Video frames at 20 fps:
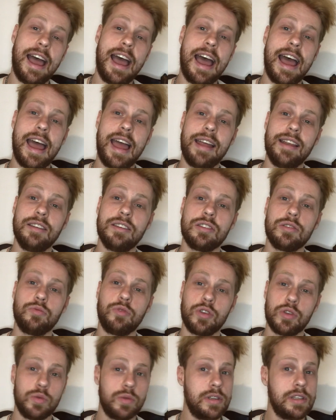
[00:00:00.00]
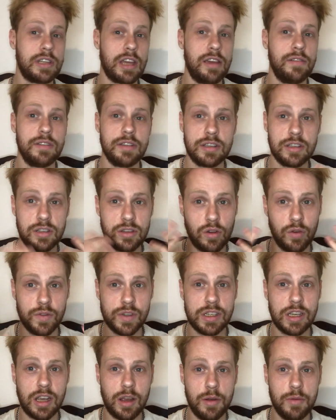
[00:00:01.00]
And Russell T Davies is
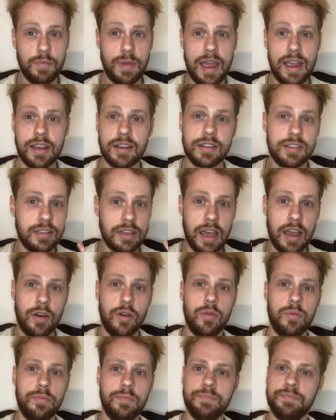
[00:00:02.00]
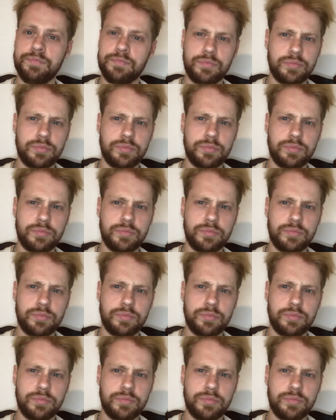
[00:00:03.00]
obviously coming back to helm